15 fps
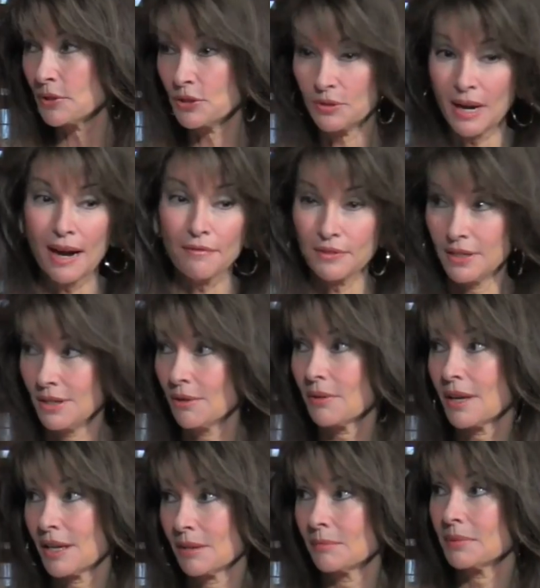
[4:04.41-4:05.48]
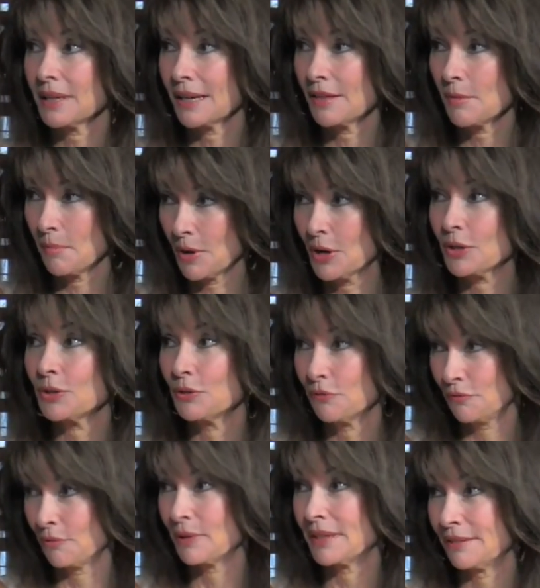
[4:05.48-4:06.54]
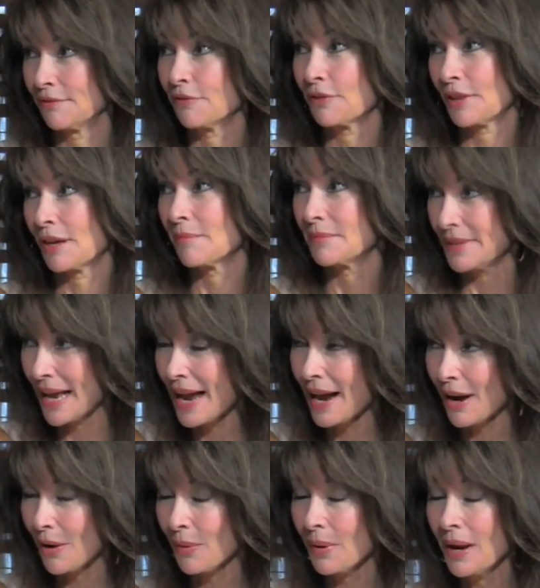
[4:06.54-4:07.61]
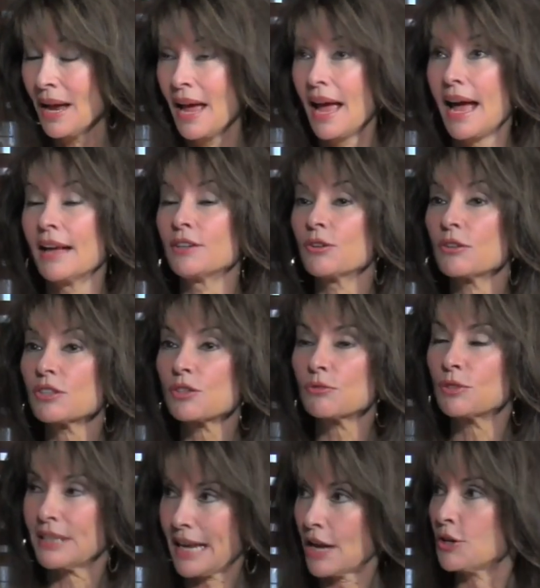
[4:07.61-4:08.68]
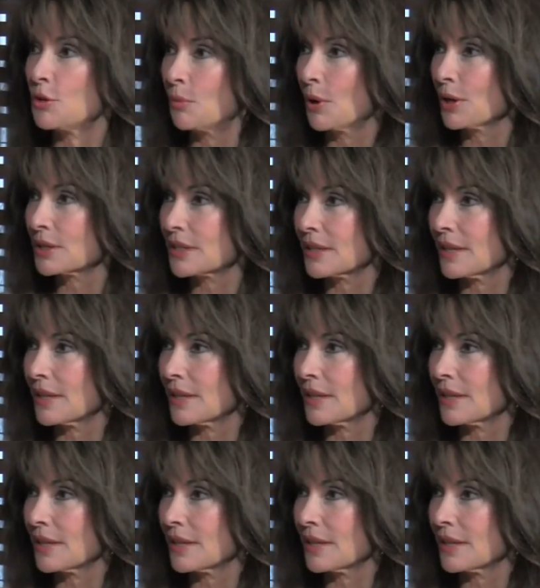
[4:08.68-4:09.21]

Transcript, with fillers: but you have to know they can play the part you've written for yes, them now. Yes, yes. And also, can you work